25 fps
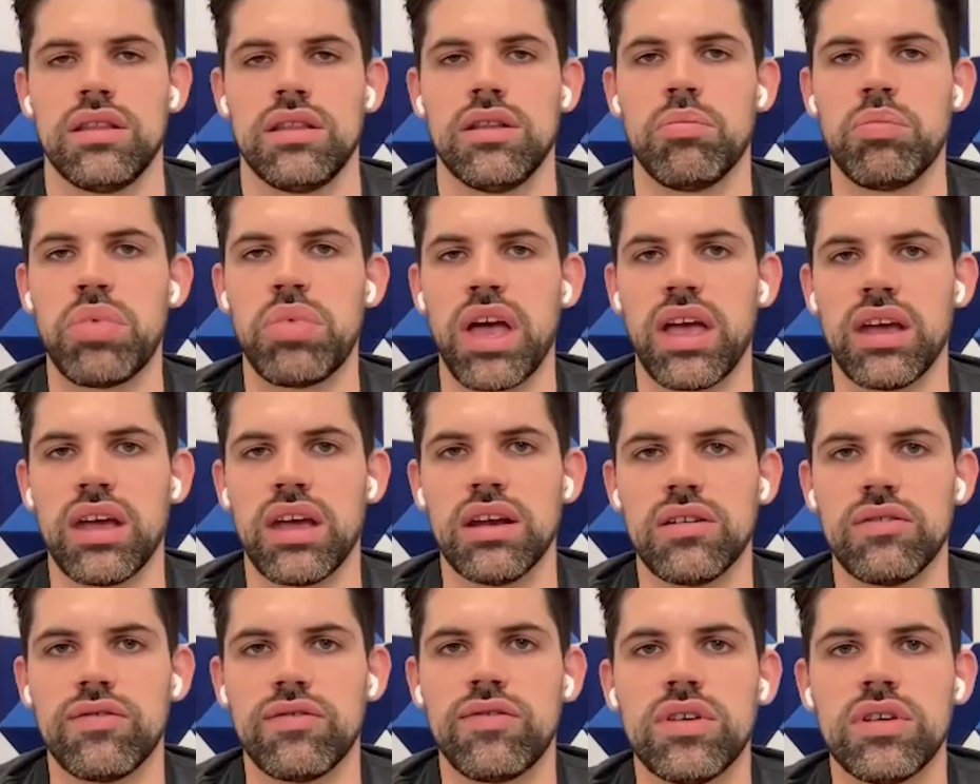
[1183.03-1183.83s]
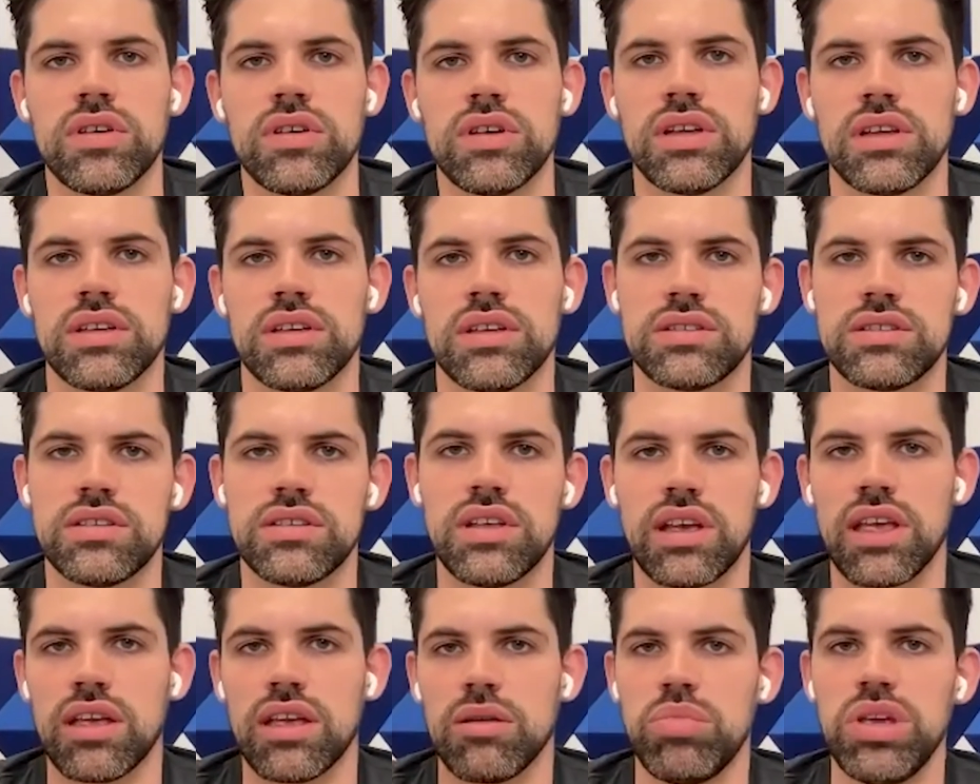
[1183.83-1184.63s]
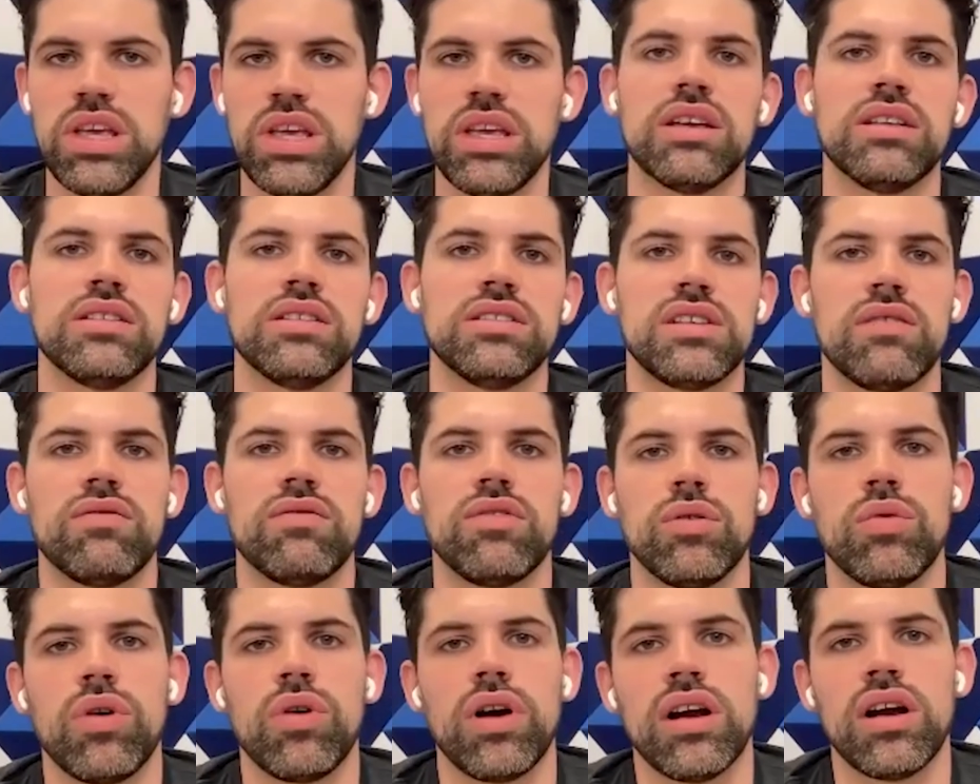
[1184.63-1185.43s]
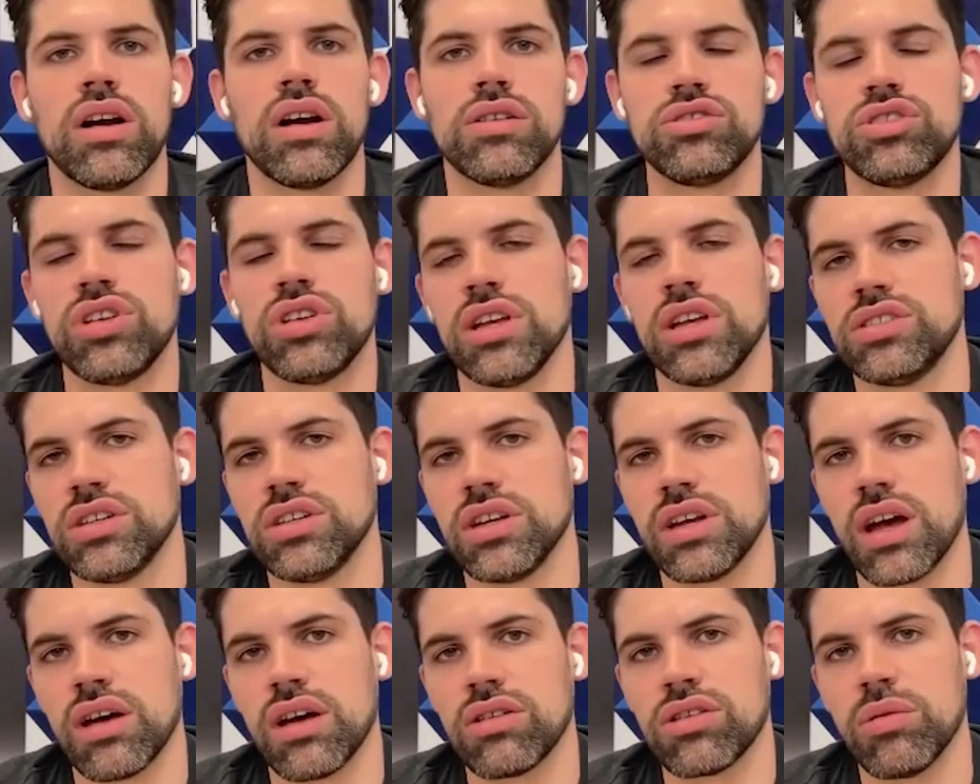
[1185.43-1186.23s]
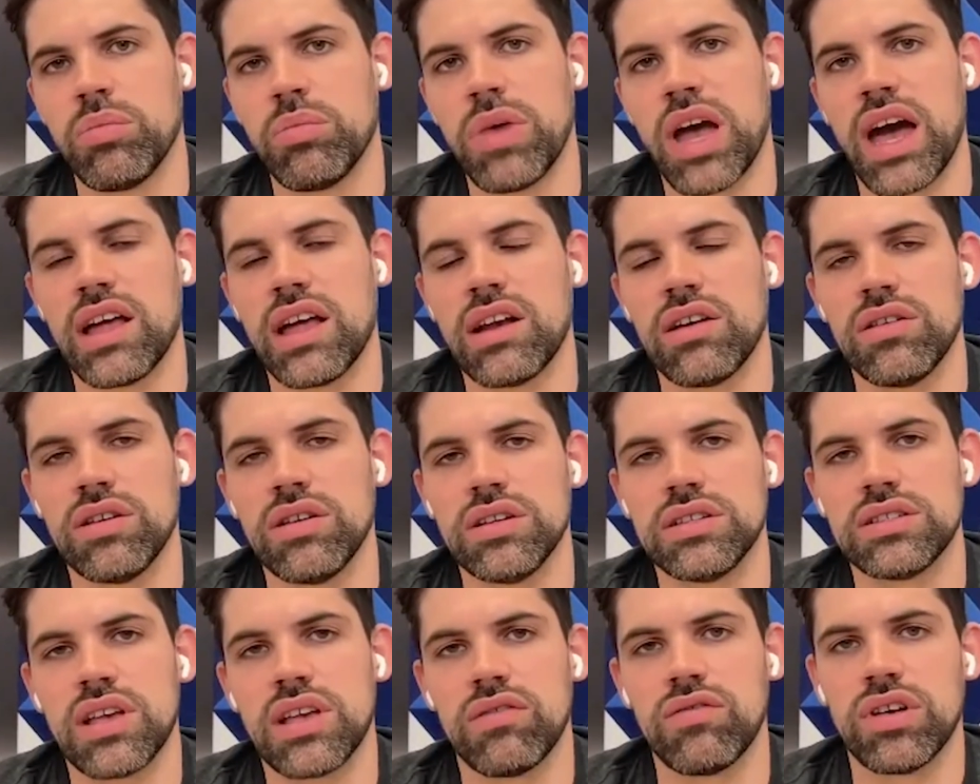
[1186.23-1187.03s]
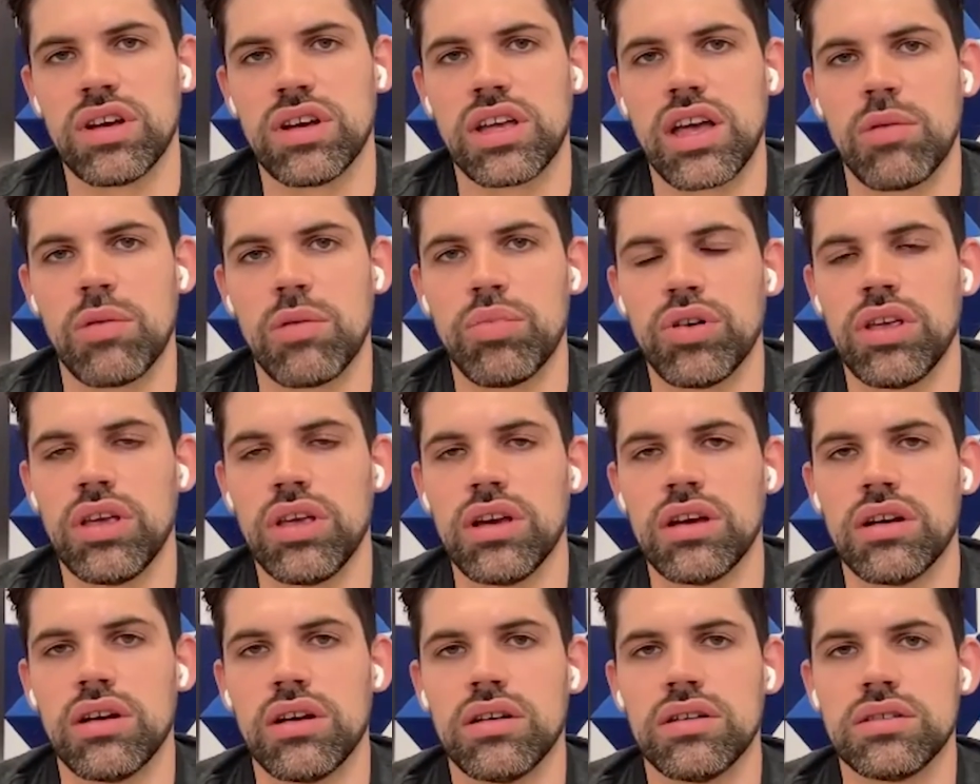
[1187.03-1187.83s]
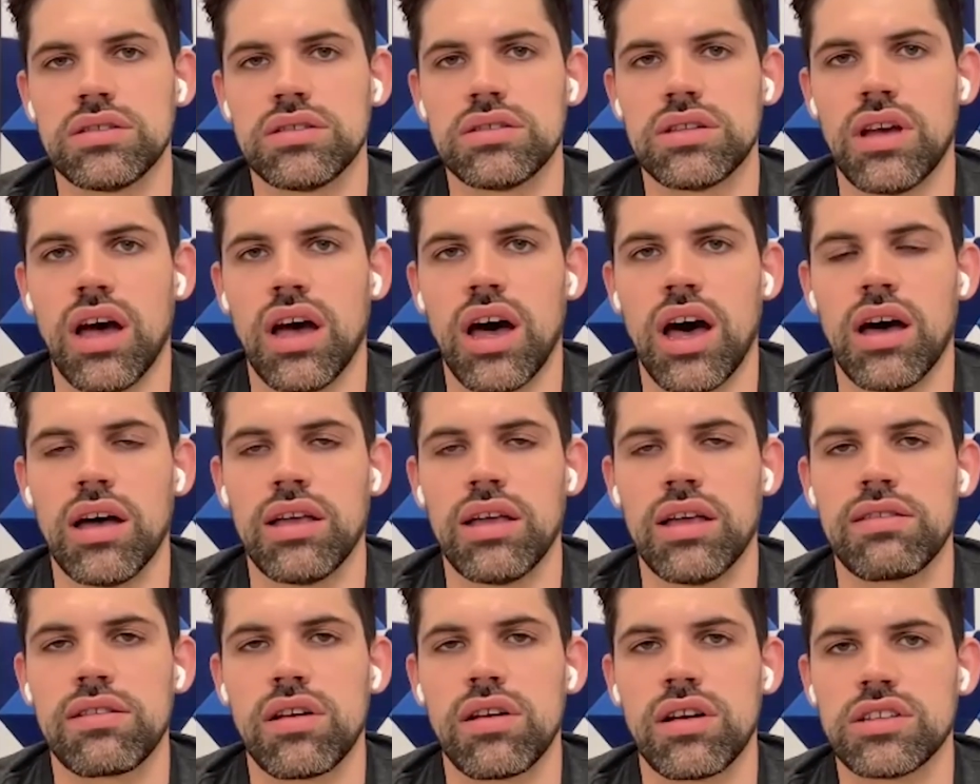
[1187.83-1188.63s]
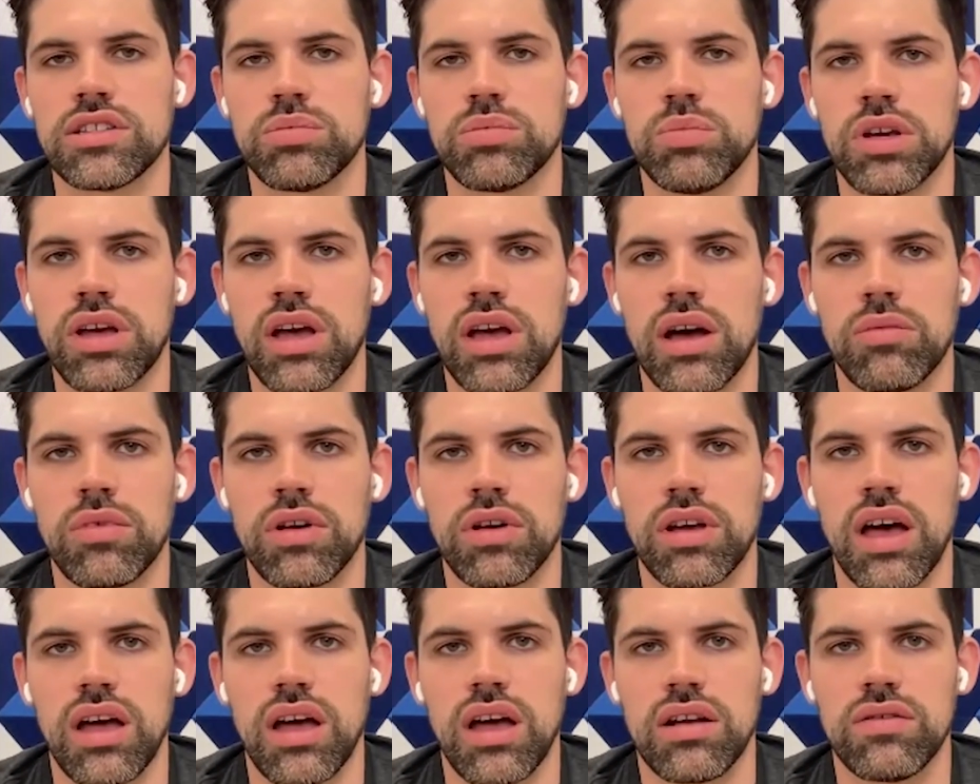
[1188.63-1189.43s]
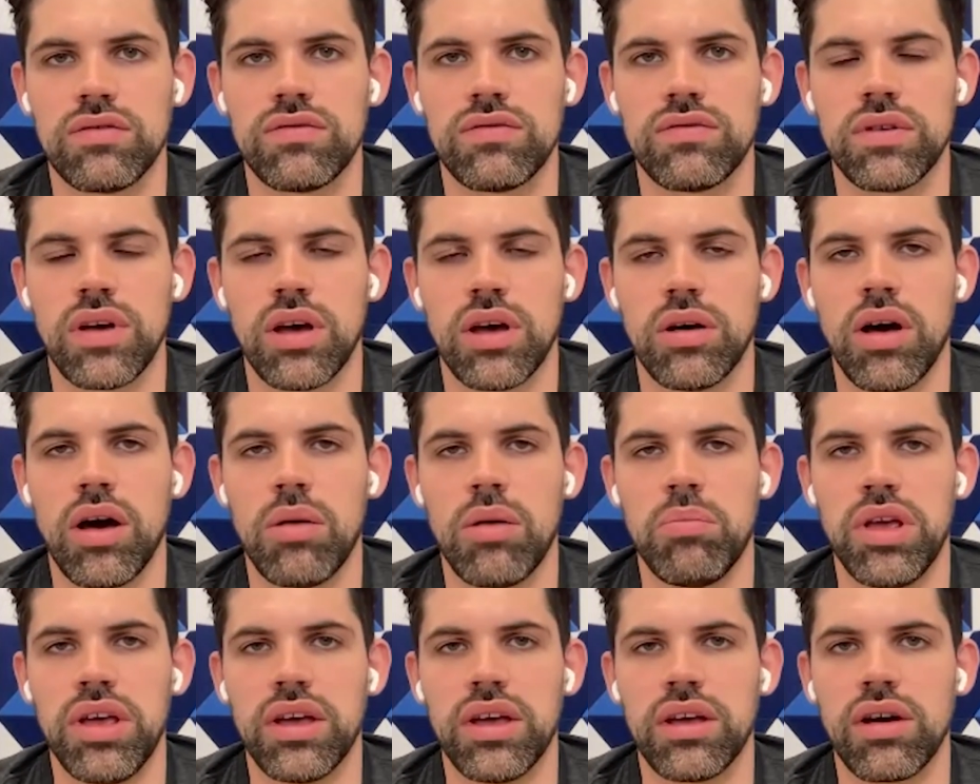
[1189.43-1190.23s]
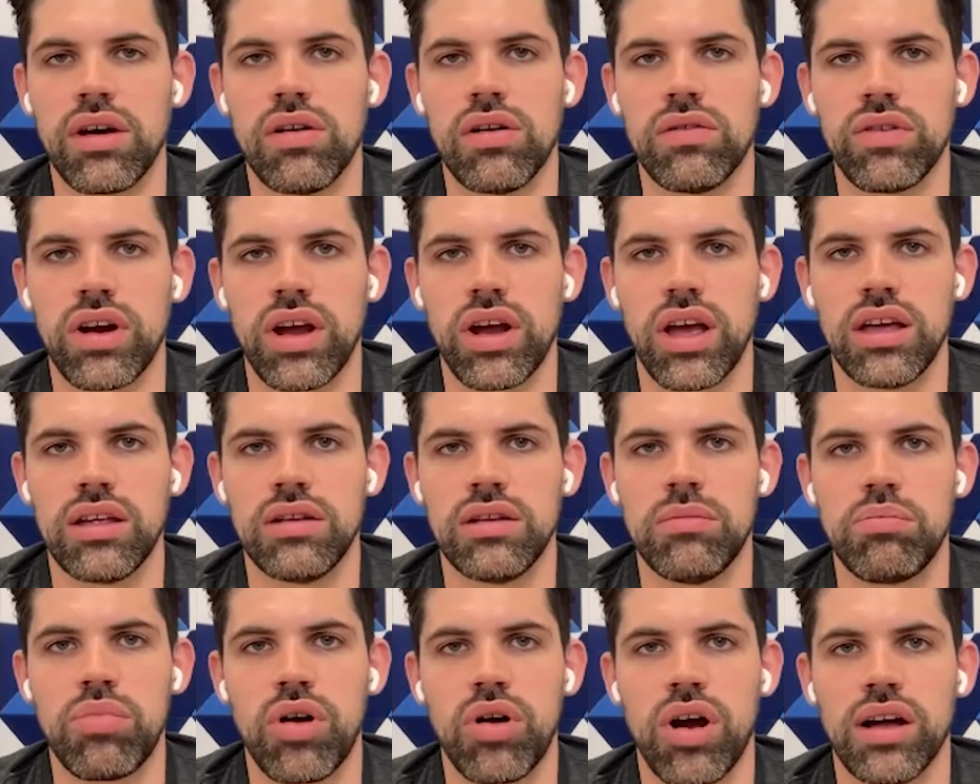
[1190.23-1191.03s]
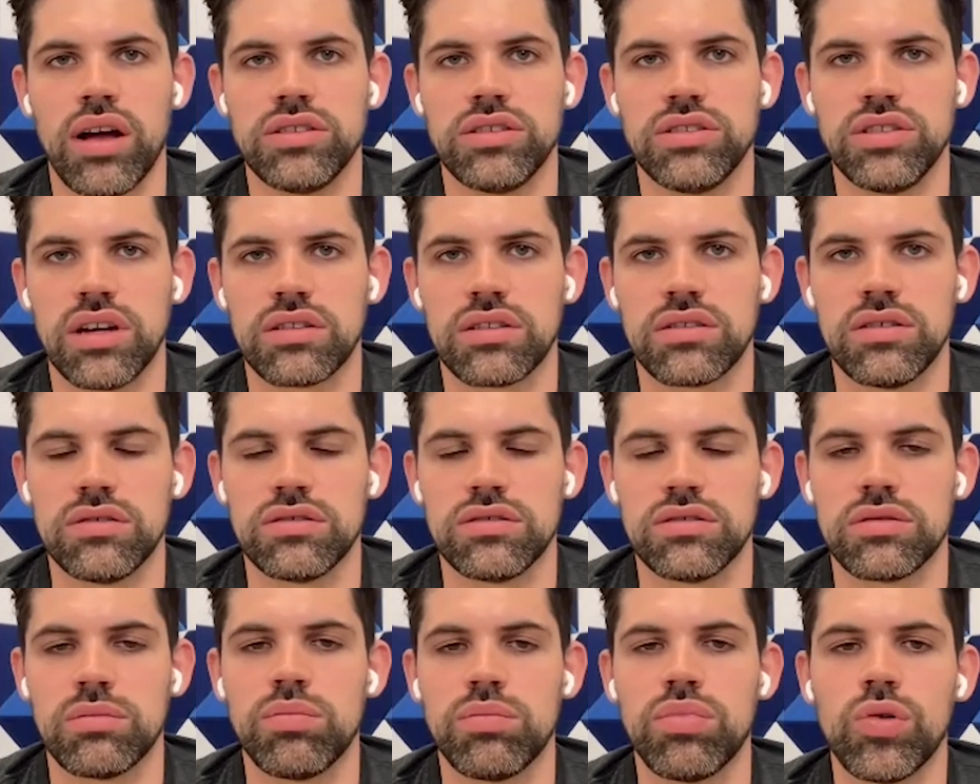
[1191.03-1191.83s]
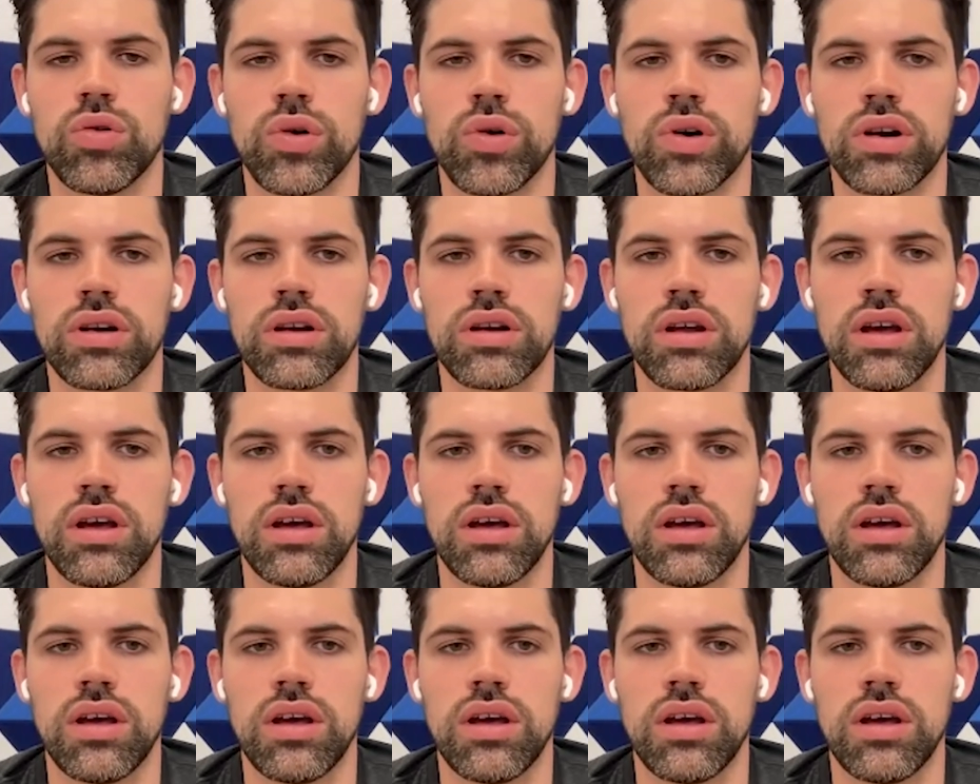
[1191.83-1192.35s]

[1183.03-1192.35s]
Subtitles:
pain of sticking beacons everywhere, changing out their batteries every couple of years. It starts to become a kind of a big overhead project to support.